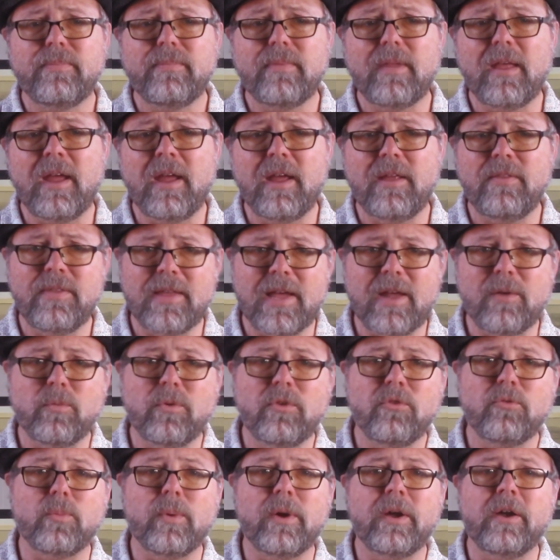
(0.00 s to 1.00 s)
And that
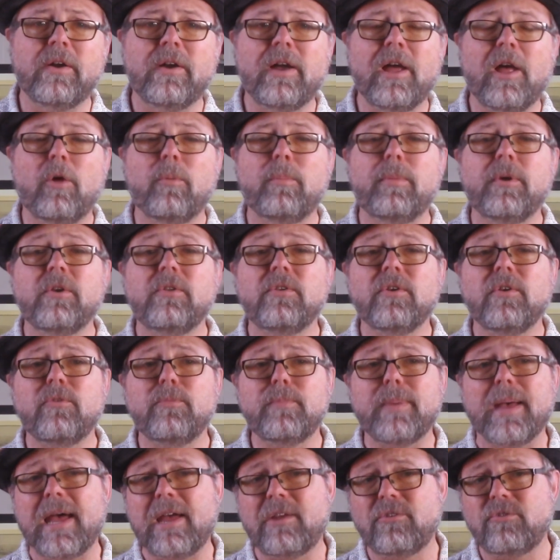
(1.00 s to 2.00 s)
was where Alberto's
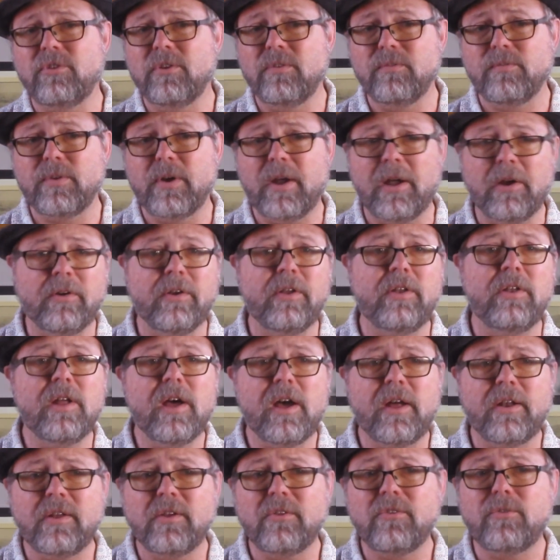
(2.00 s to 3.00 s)
passion for
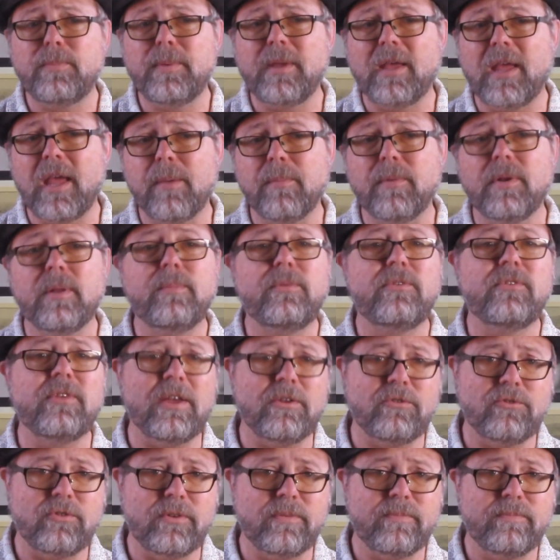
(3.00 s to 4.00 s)
aeronautics became an
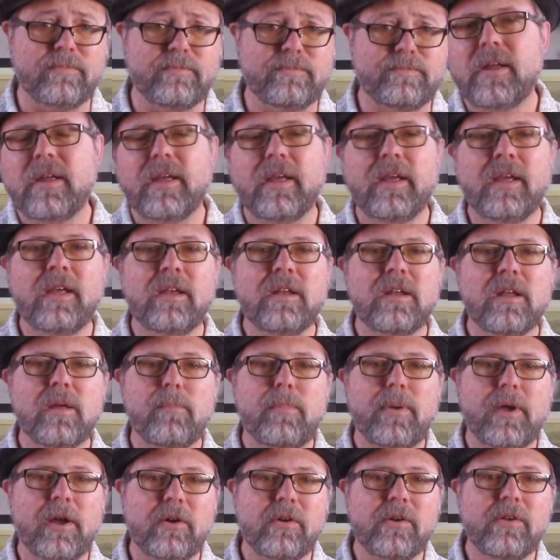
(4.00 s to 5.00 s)
obsession. In
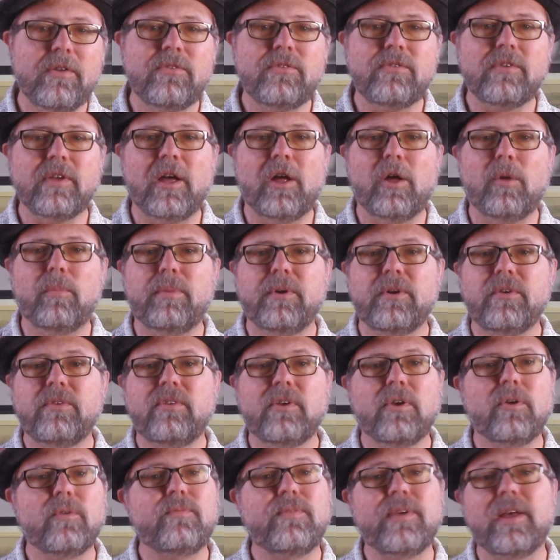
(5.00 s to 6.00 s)
Paris,
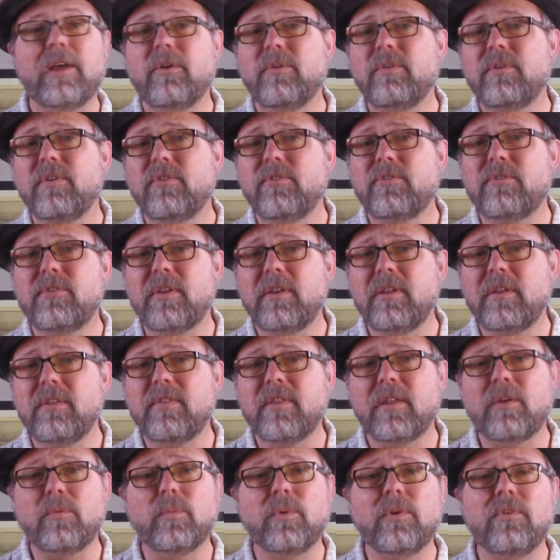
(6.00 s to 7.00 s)
Alberto found a city
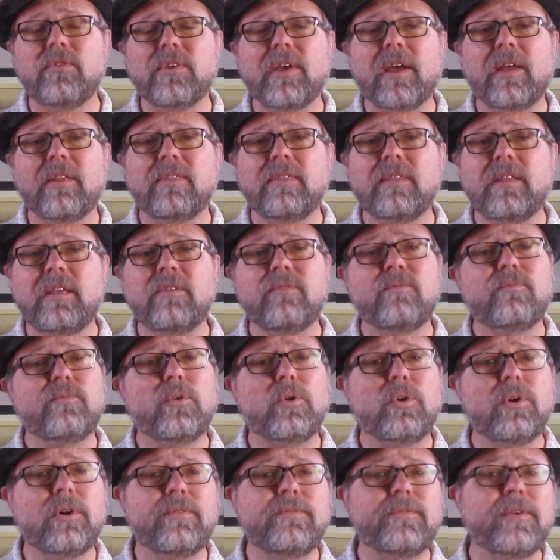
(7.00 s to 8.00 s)
that was at the
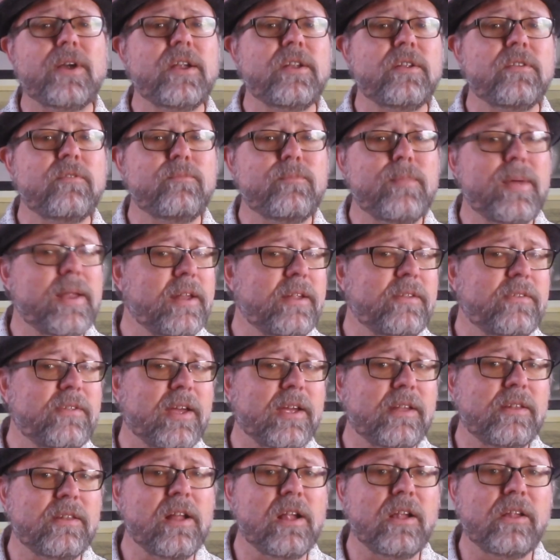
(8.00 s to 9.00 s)
forefront of many
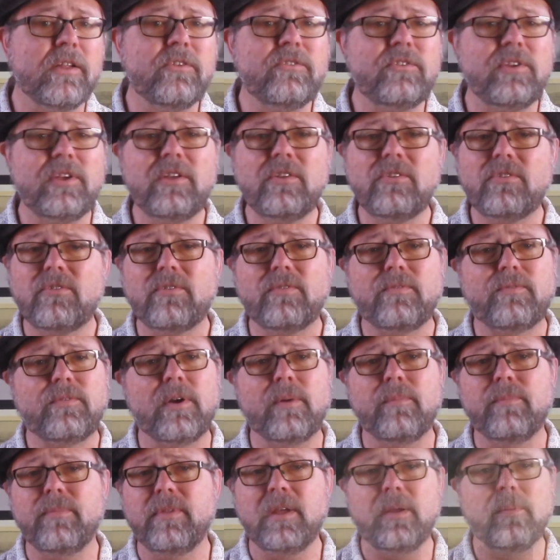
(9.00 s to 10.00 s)
technologies,
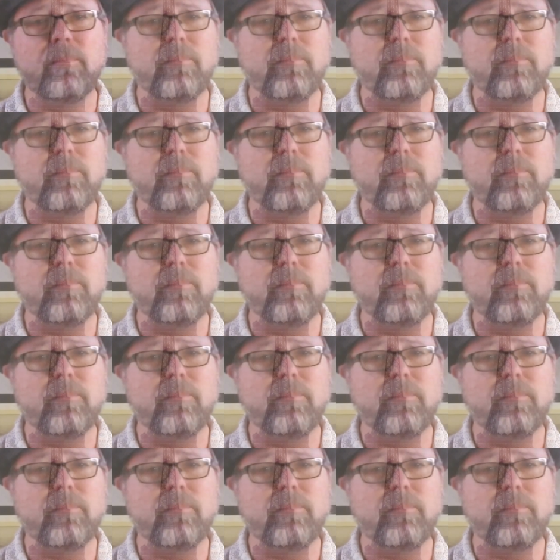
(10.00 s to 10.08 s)
from the